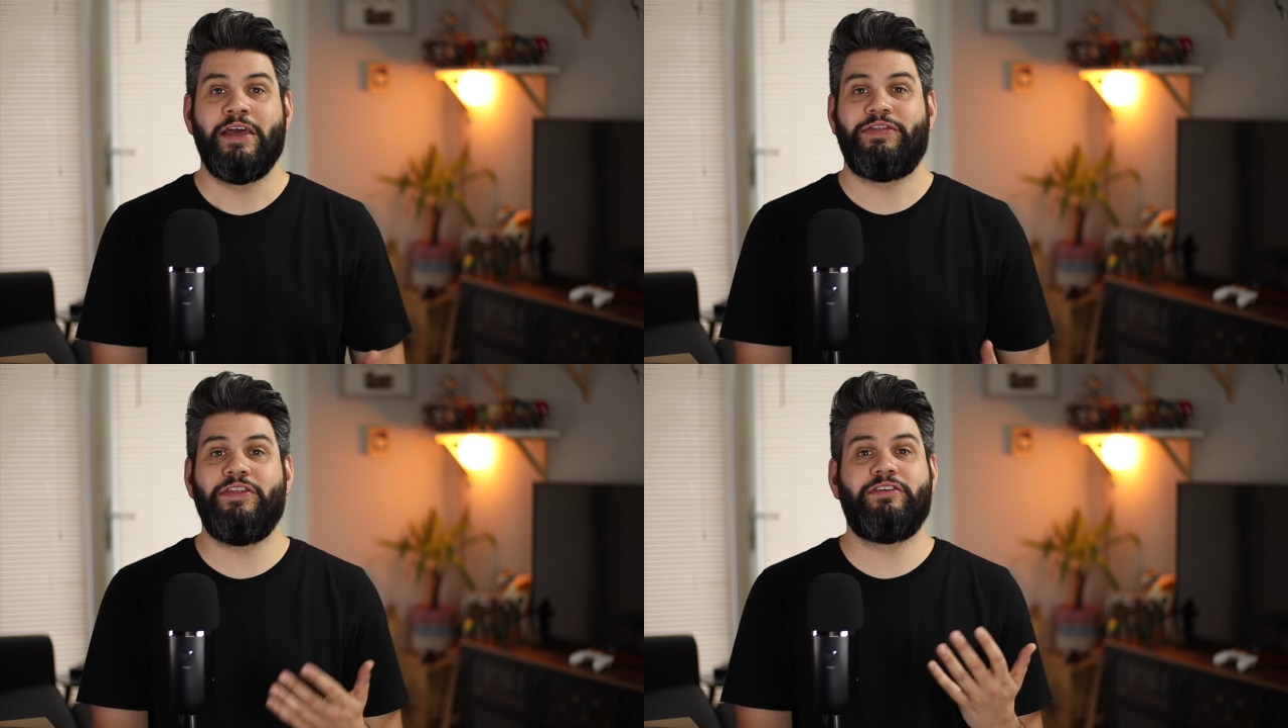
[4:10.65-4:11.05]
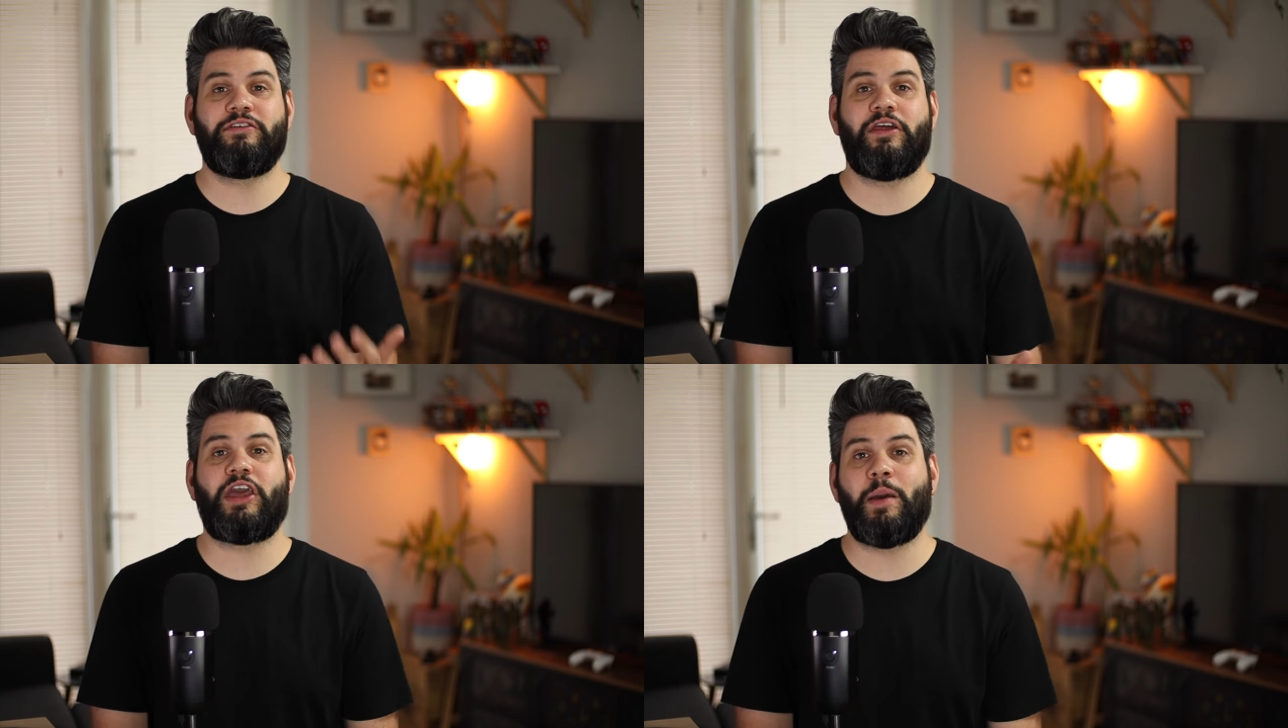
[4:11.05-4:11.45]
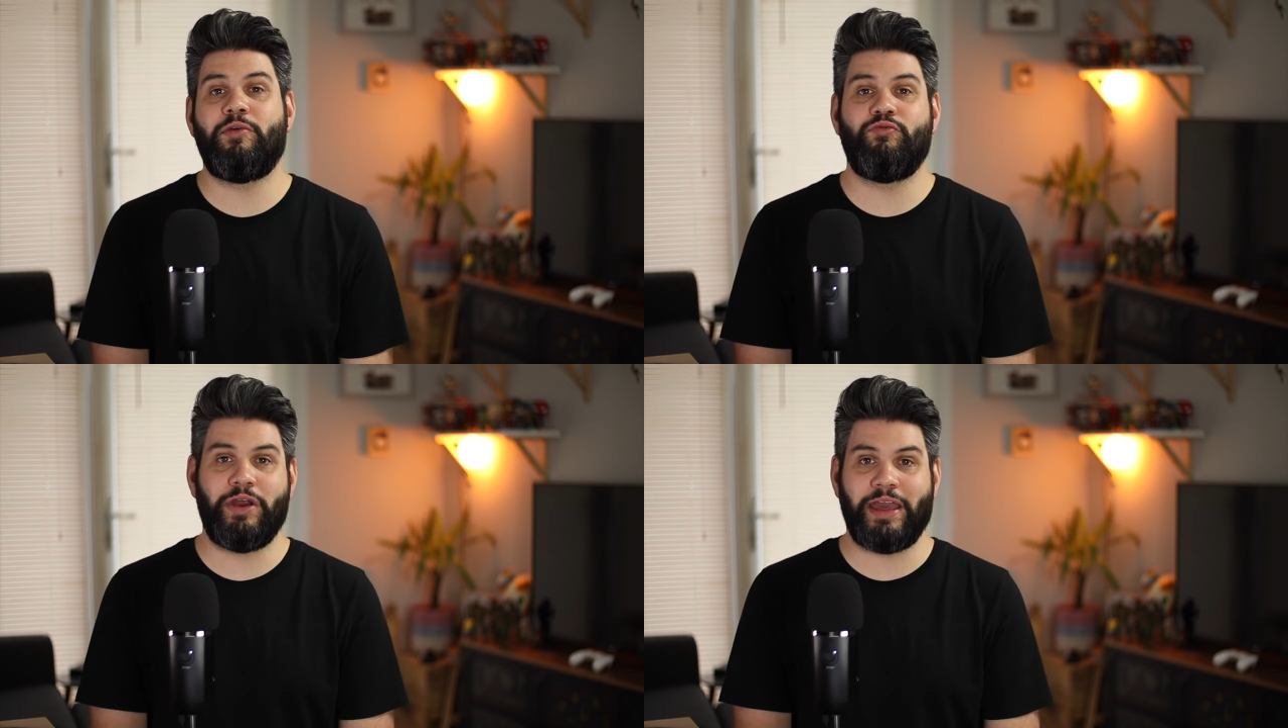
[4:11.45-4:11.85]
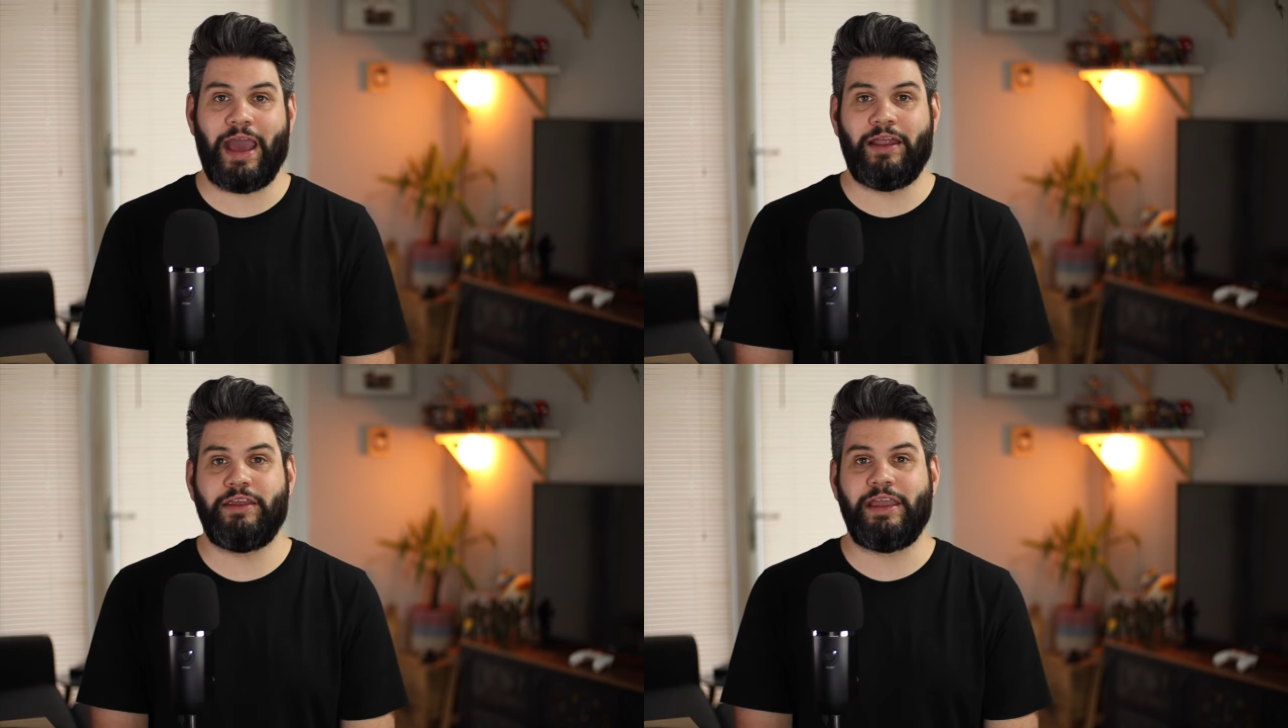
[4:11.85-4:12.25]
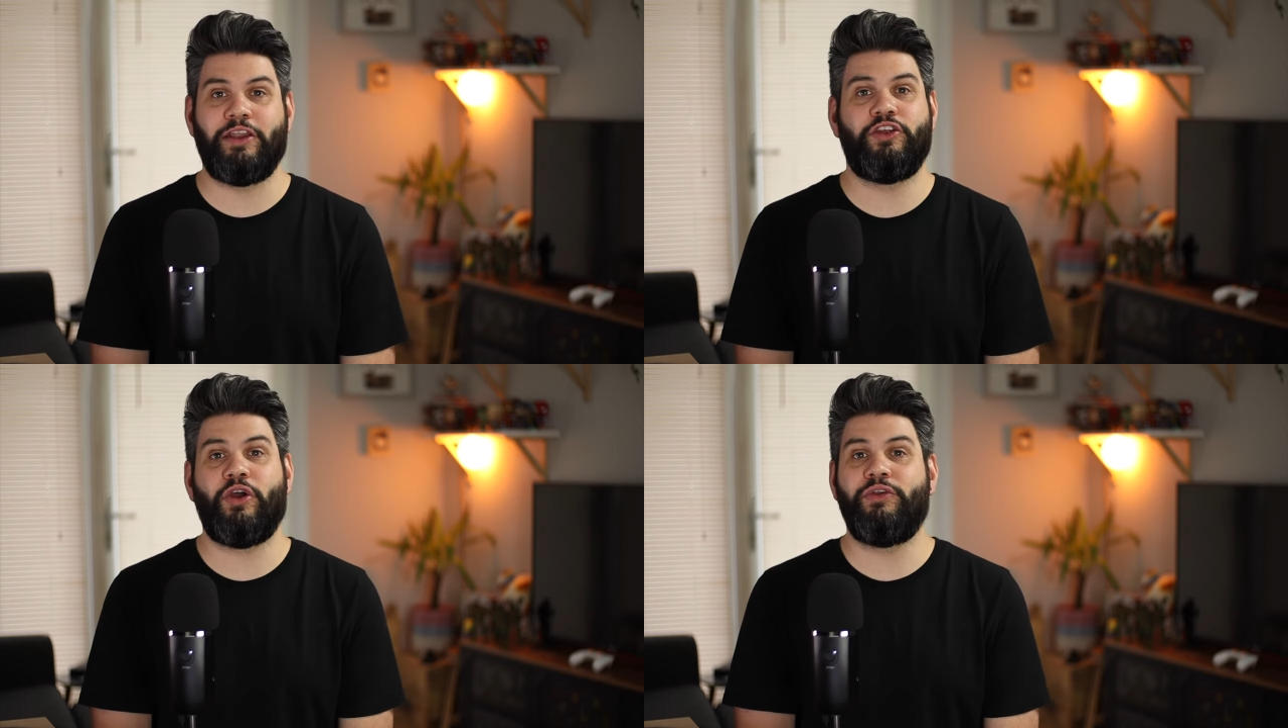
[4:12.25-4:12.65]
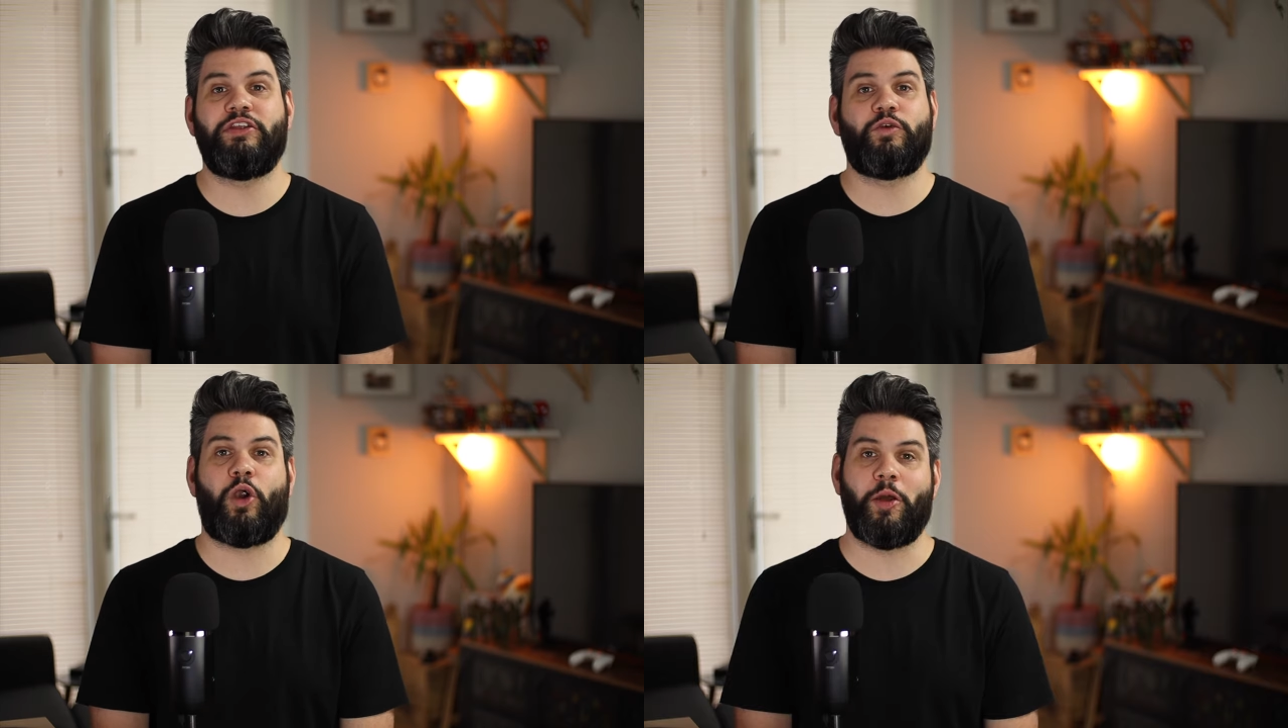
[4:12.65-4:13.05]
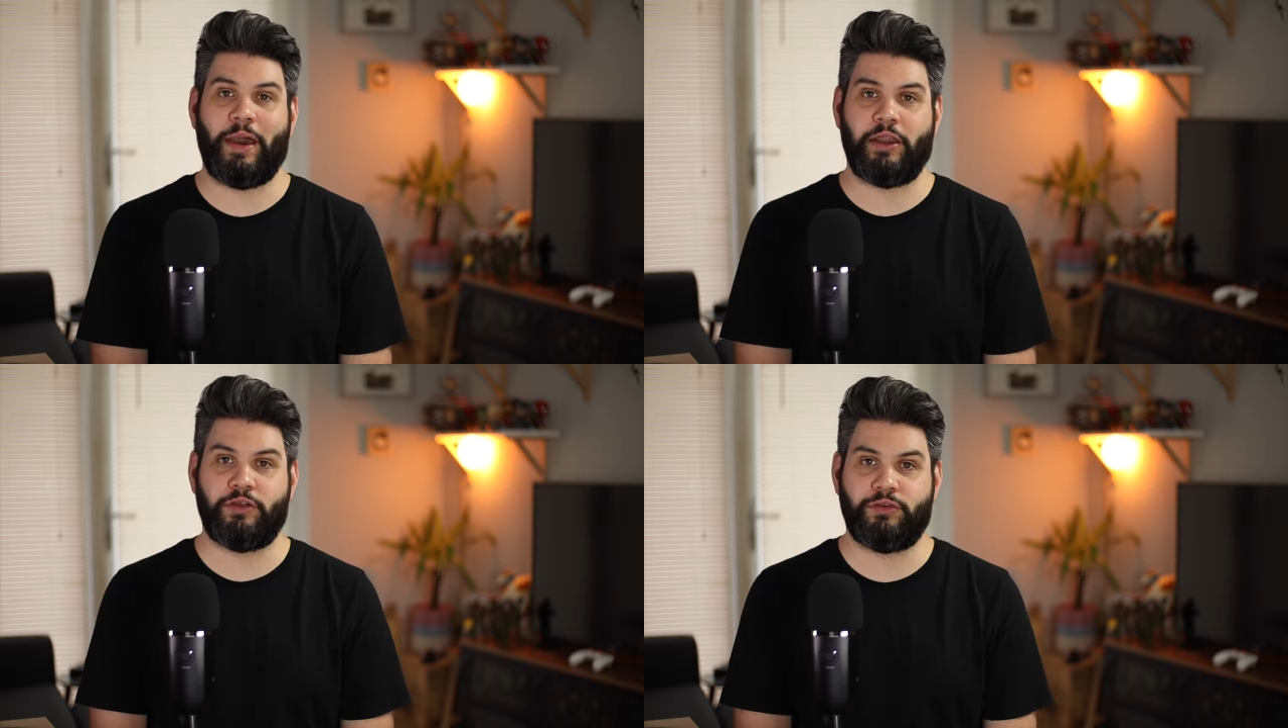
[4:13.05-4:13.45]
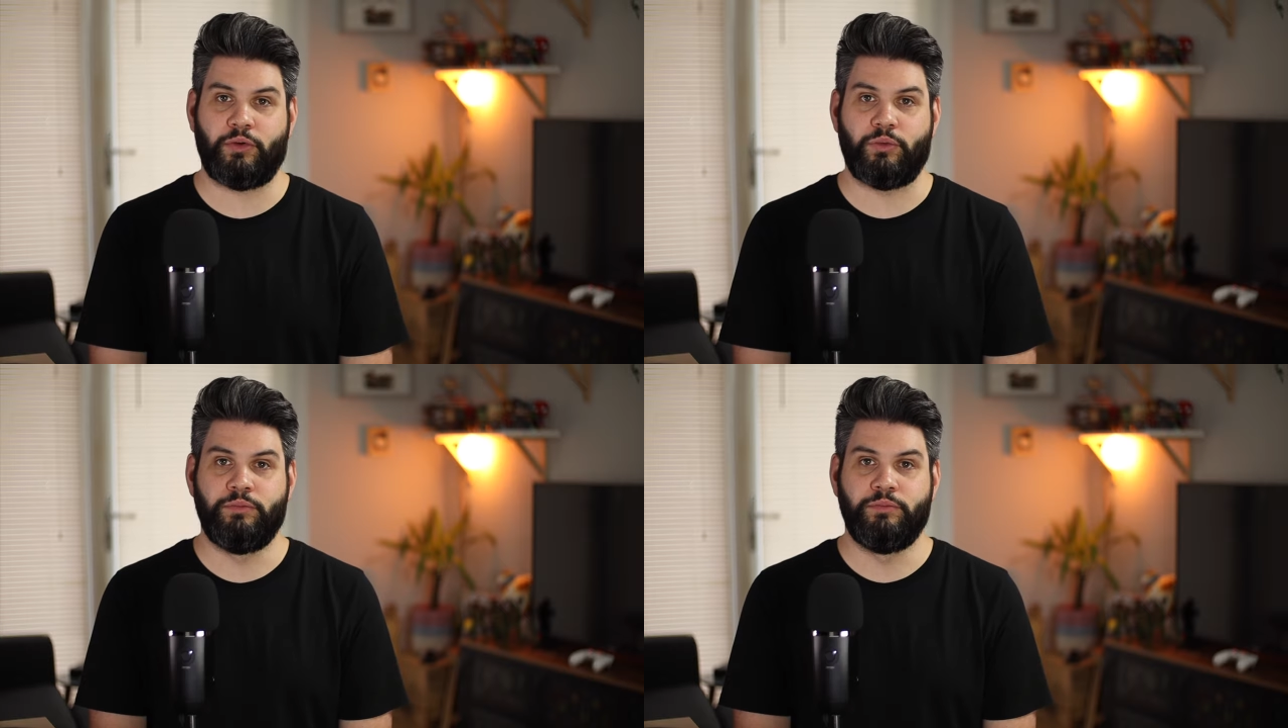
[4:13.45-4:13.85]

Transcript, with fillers: then this is going to come in really handy and you don't need to worry about it at all.